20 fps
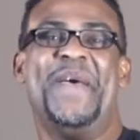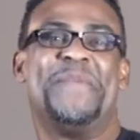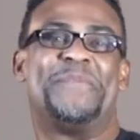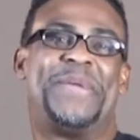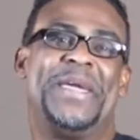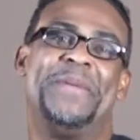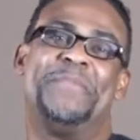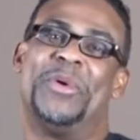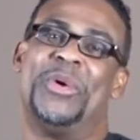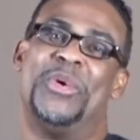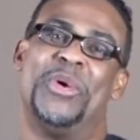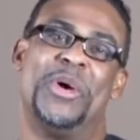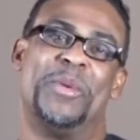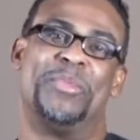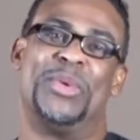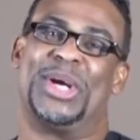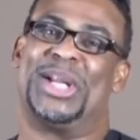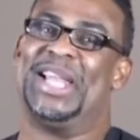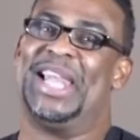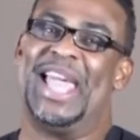People who are
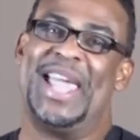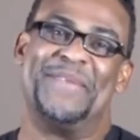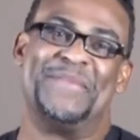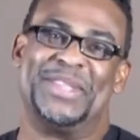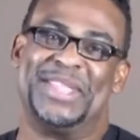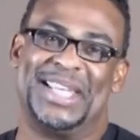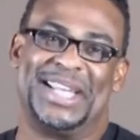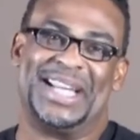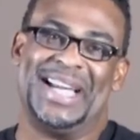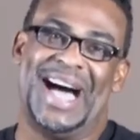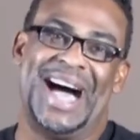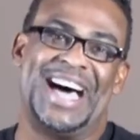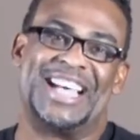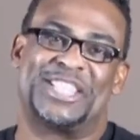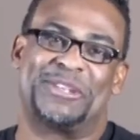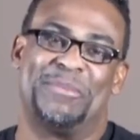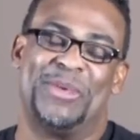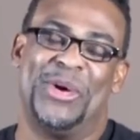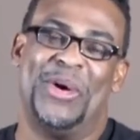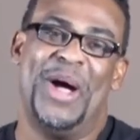proclaiming the
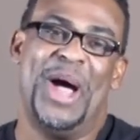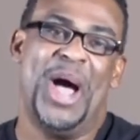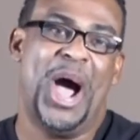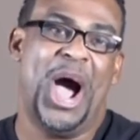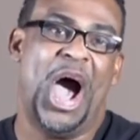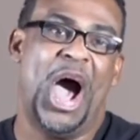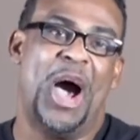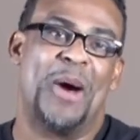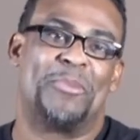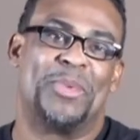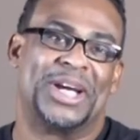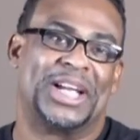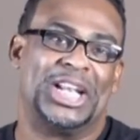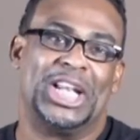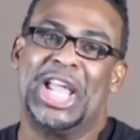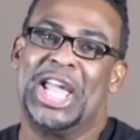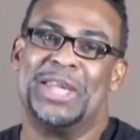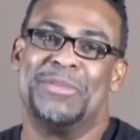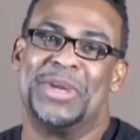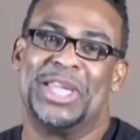gospel are
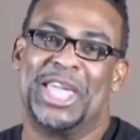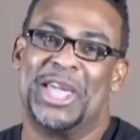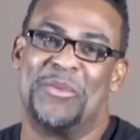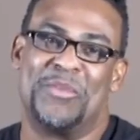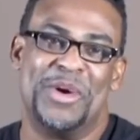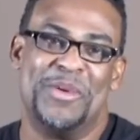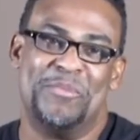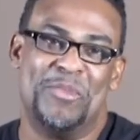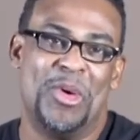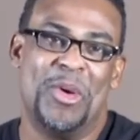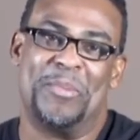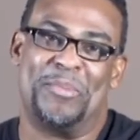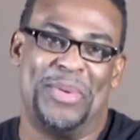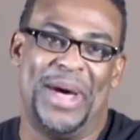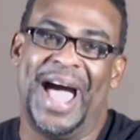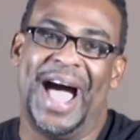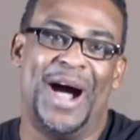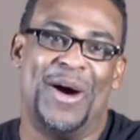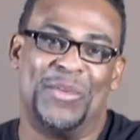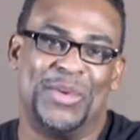proclaiming it with more
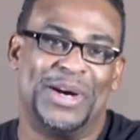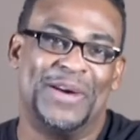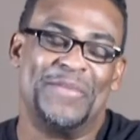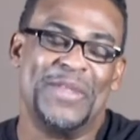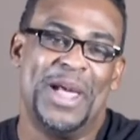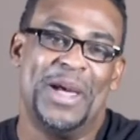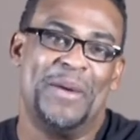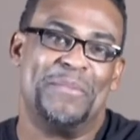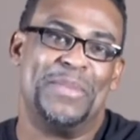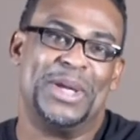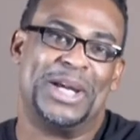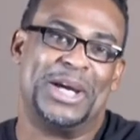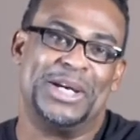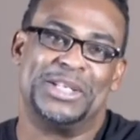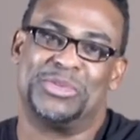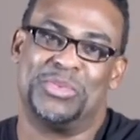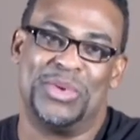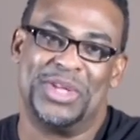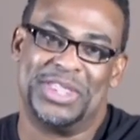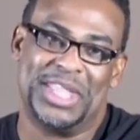power
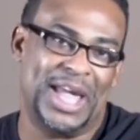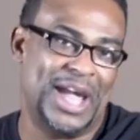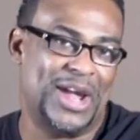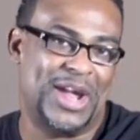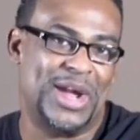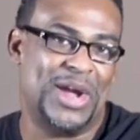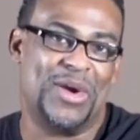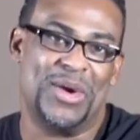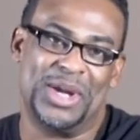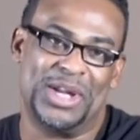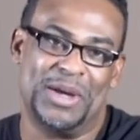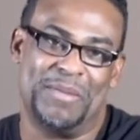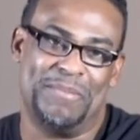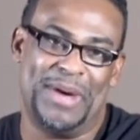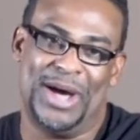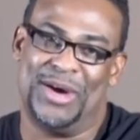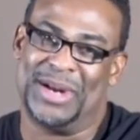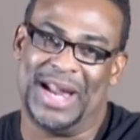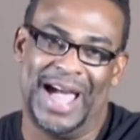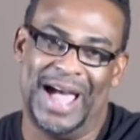because when they're hearing
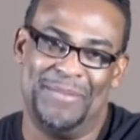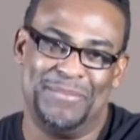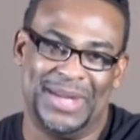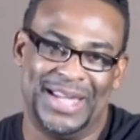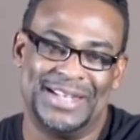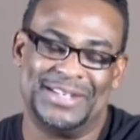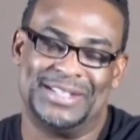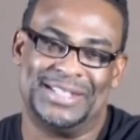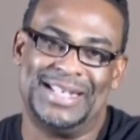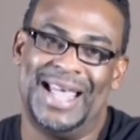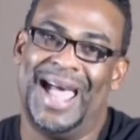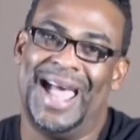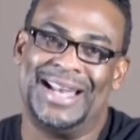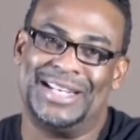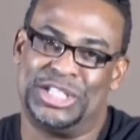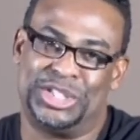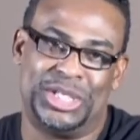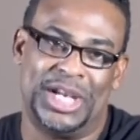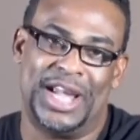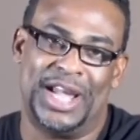about I'm
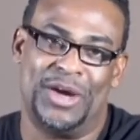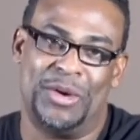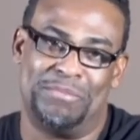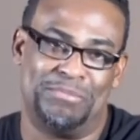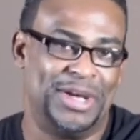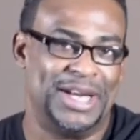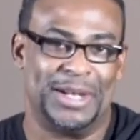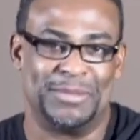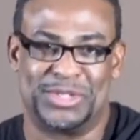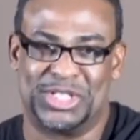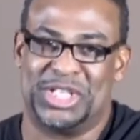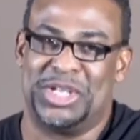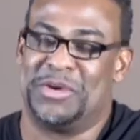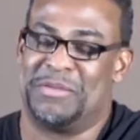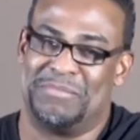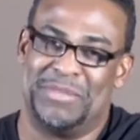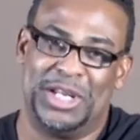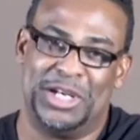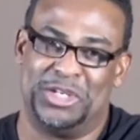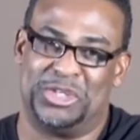inside jail, but I'm still
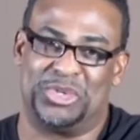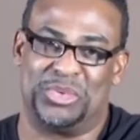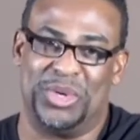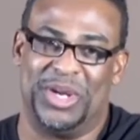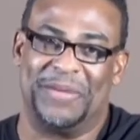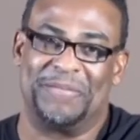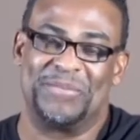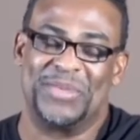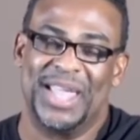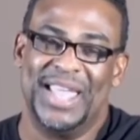ministering.